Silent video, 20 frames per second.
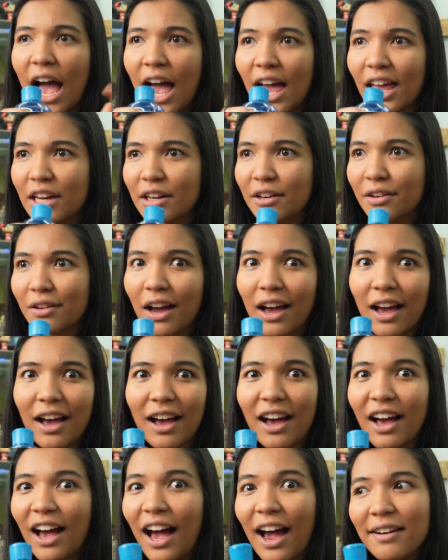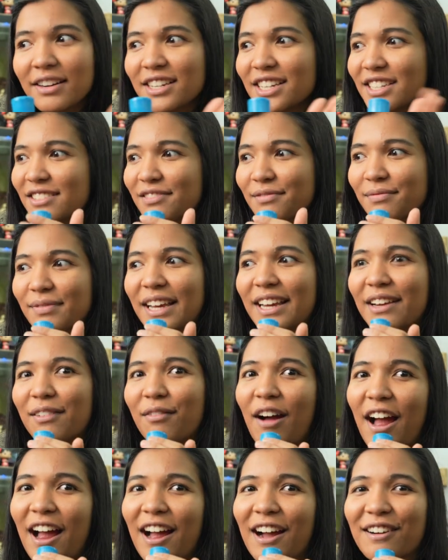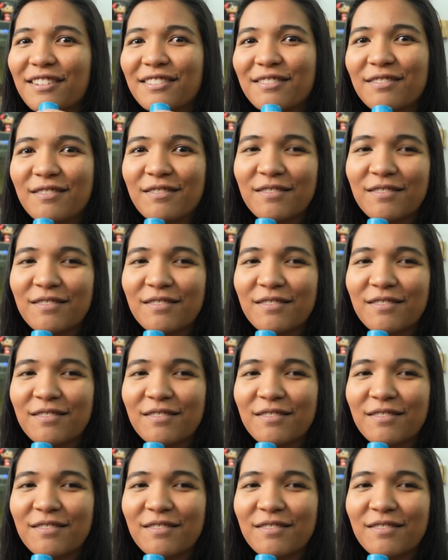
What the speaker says: And I just like, wow.